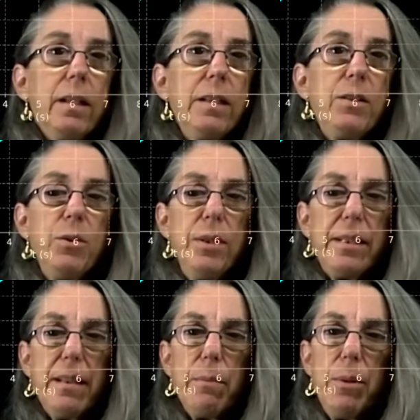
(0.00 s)
Let's do an
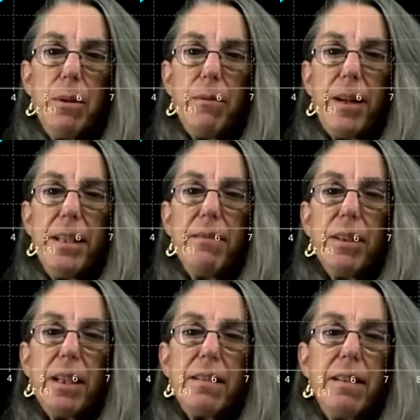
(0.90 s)
example finding
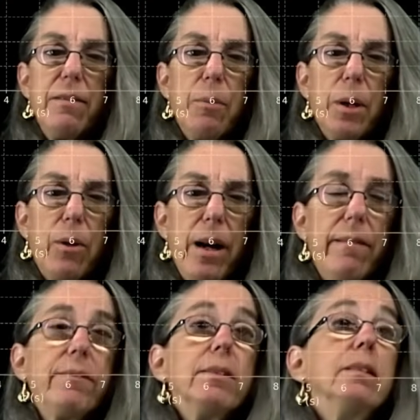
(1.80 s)
velocity from a
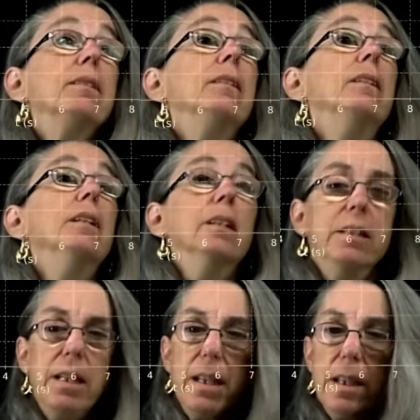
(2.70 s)
graph.
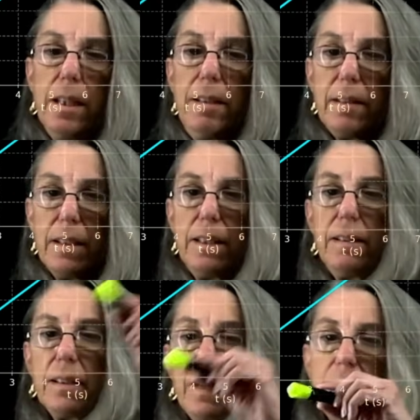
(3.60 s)
This
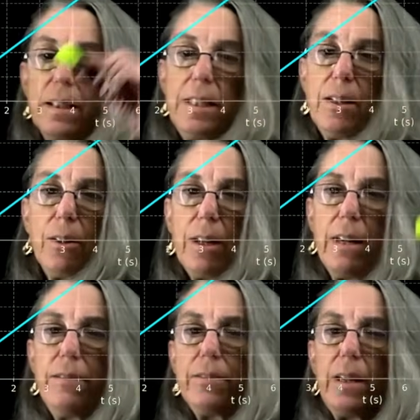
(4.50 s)
is a linear
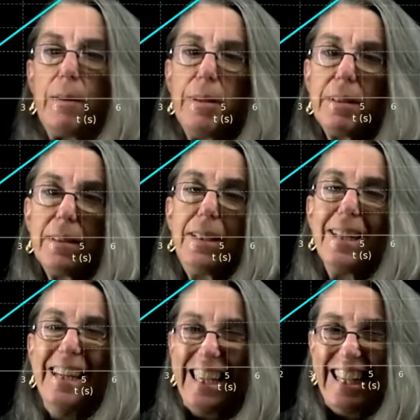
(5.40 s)
graph, obviously.
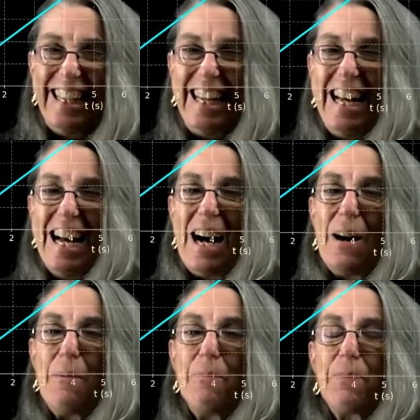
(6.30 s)

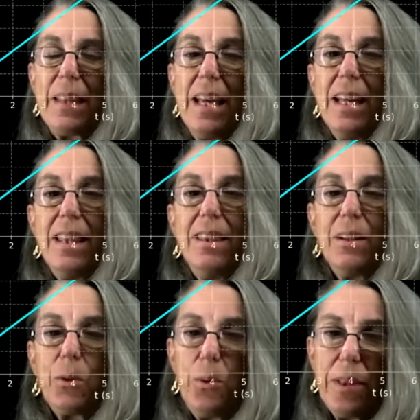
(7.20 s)
um, the
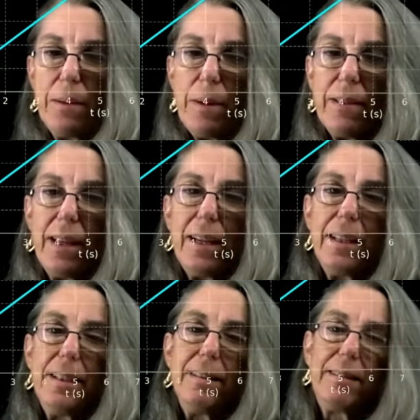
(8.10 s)
cool thing about that
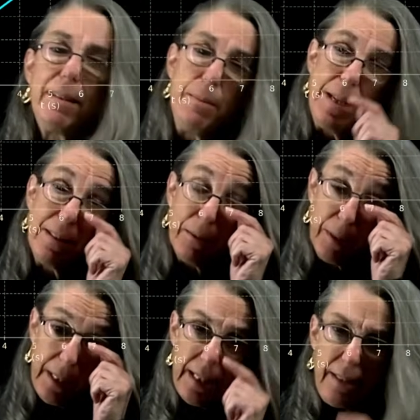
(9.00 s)
is it makes it
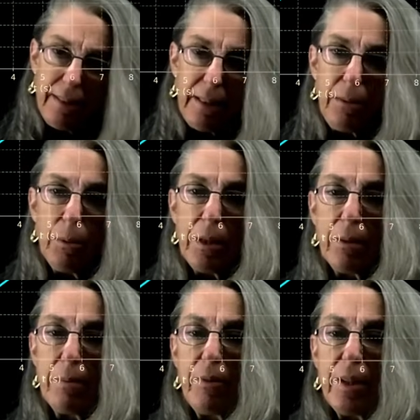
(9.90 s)
really easy whether
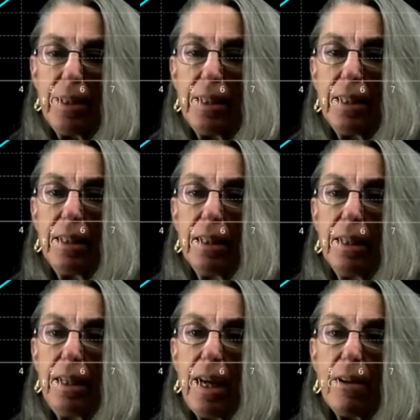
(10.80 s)
I'm finding
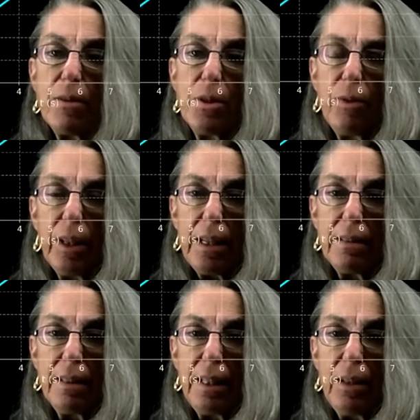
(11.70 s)
the average
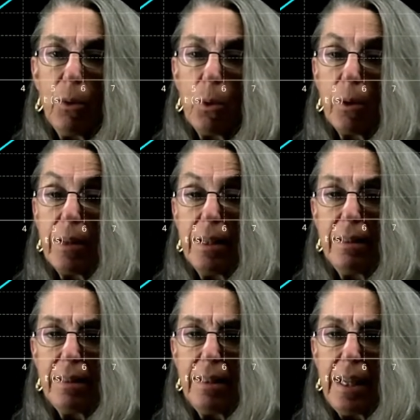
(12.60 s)
velocity or the
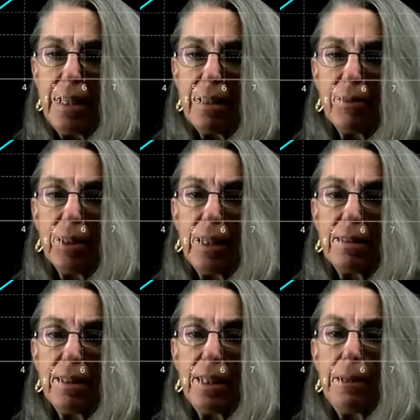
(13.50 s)
instantaneous
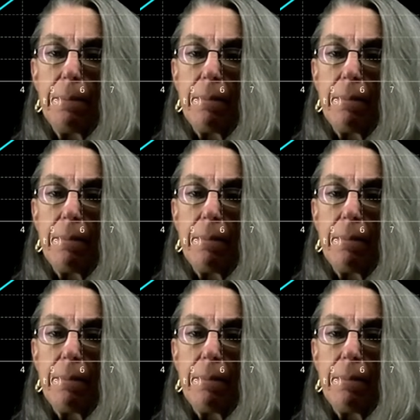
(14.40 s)
velocity.